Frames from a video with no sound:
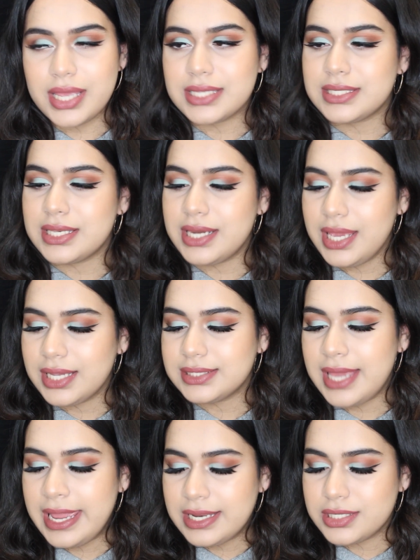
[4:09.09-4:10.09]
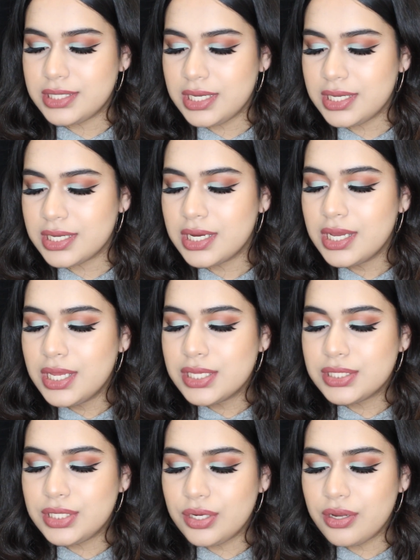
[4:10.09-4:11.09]
It's NYX HD
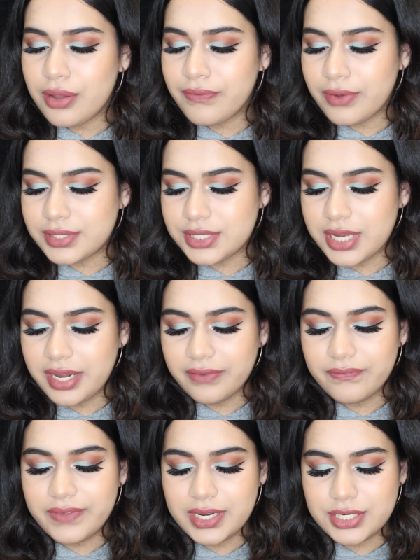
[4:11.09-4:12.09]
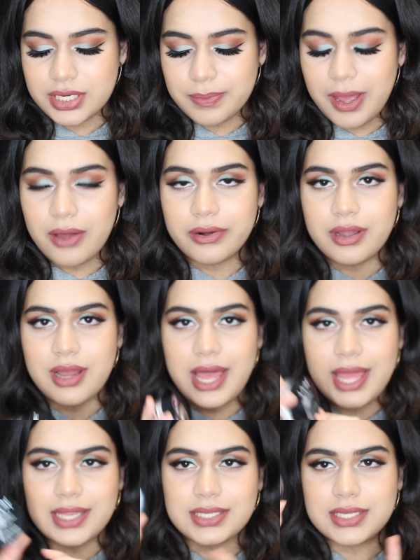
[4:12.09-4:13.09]
Studio Photogenic Finishing Powder,
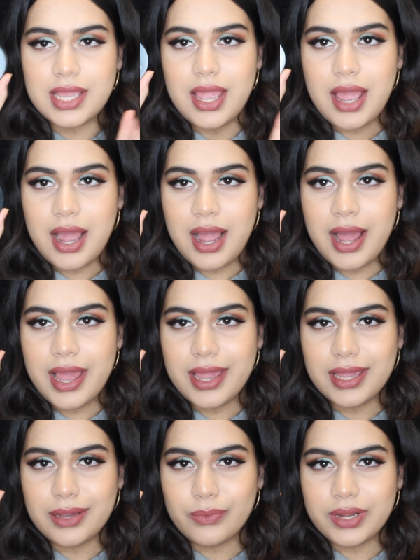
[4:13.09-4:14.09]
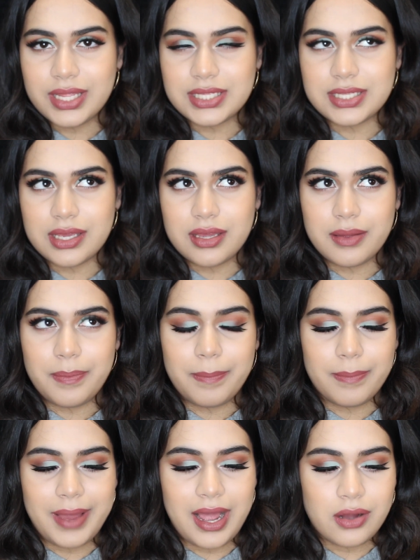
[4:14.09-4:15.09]
and I wanted a
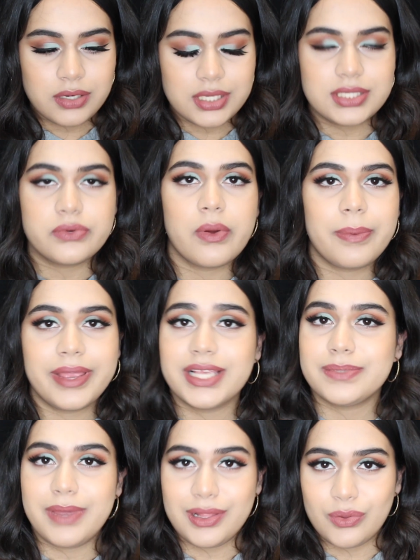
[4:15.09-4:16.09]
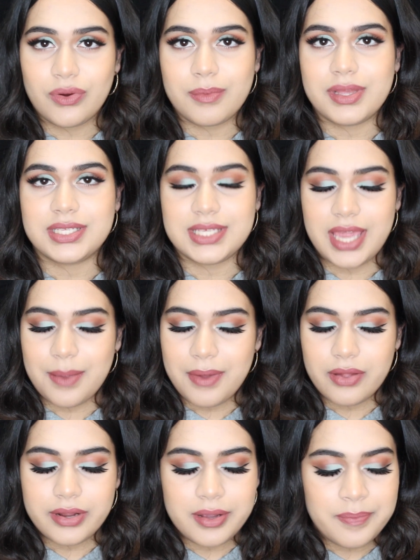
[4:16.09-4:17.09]
powder to replace my Laura Mercier
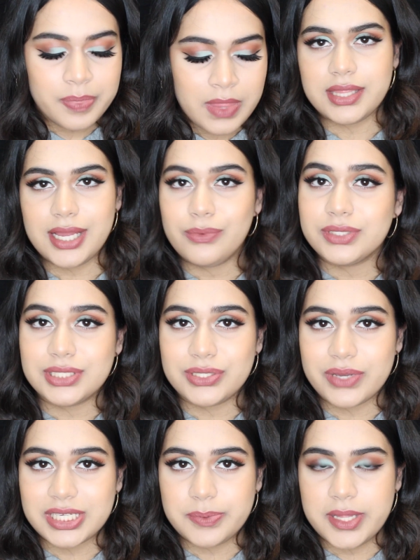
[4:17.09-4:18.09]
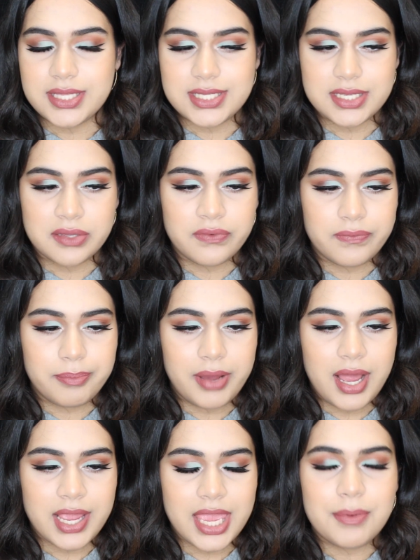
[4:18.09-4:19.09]
powder that wasn't so expensive,
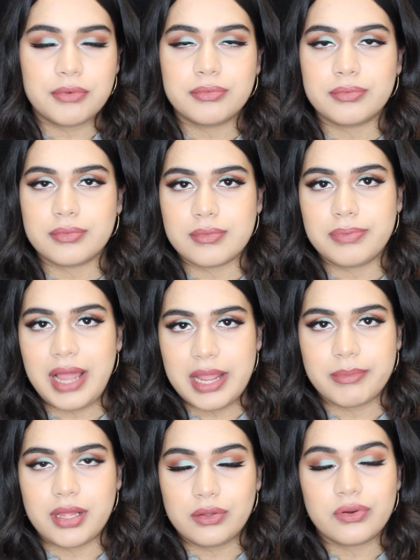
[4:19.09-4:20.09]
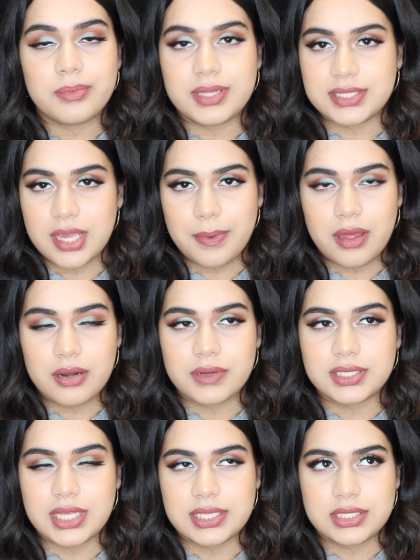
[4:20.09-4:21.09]
but I keep on buying my Laura Mercier powder
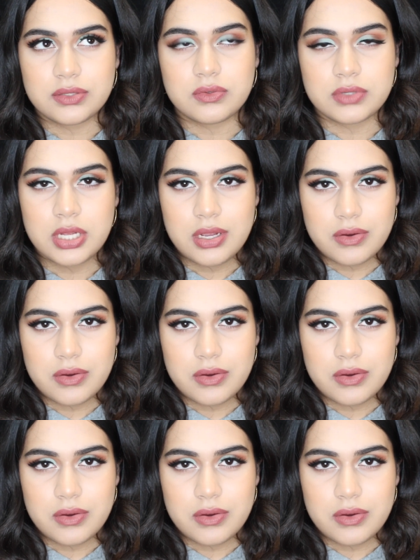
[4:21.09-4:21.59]
because I still